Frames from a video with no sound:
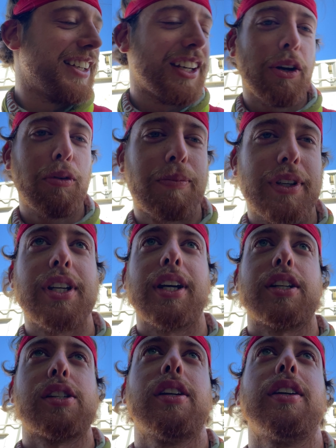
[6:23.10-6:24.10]
no
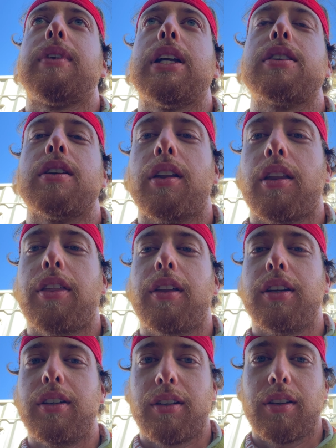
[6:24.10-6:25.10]
protection. That's another
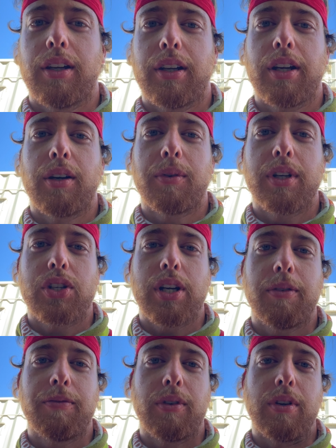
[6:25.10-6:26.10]
thing I gotta watch
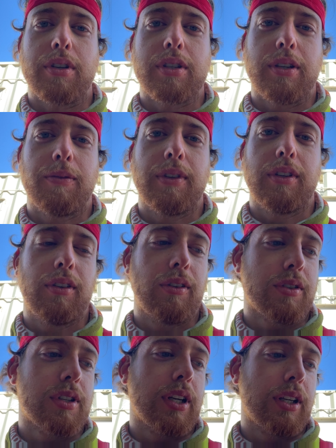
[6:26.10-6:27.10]
out for is if it
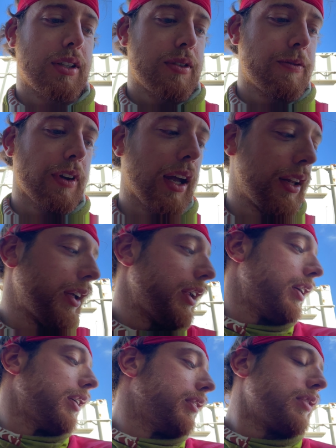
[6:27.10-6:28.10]
looks like it's
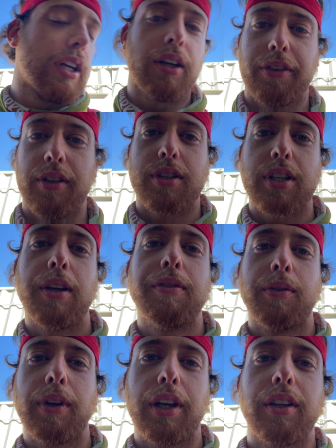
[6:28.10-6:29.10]
violating health and
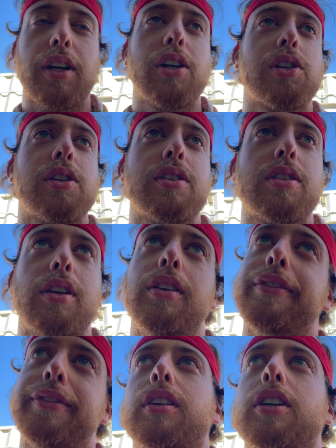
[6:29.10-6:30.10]
safety regulations, then
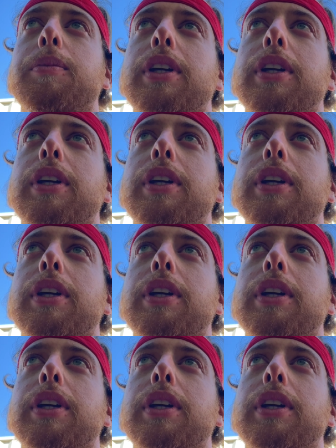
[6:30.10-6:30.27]
gotta be